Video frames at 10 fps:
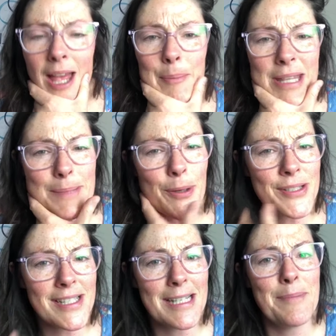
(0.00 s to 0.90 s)
But this
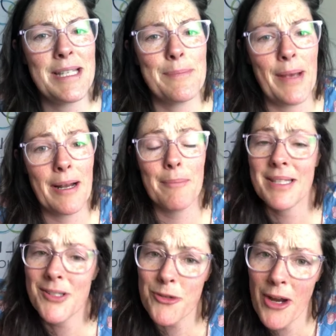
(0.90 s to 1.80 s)
process can be sped up by
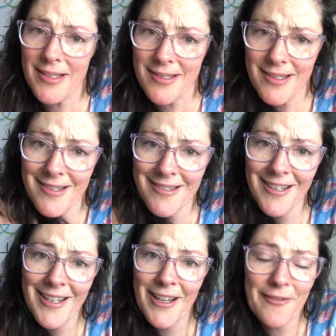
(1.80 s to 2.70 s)
stress.
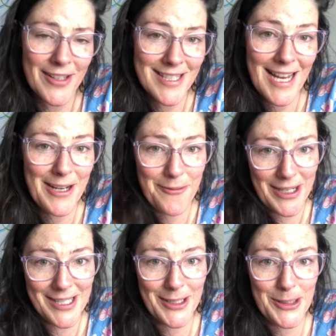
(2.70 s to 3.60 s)
Fascinating
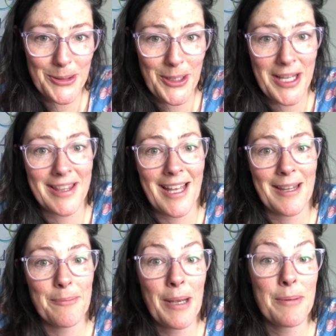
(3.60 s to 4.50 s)
research looking at that.
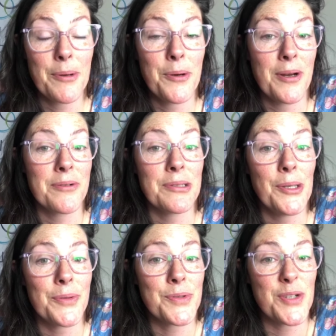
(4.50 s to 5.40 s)
The people who are under a
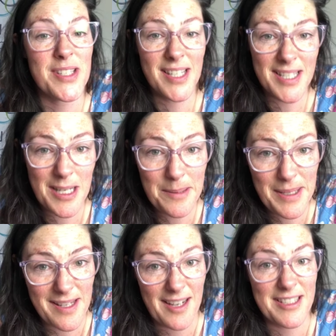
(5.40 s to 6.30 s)
lot of stress, their
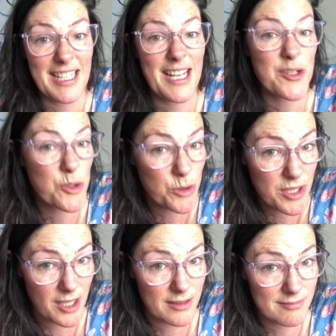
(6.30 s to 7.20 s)
telomeres actually get shorter,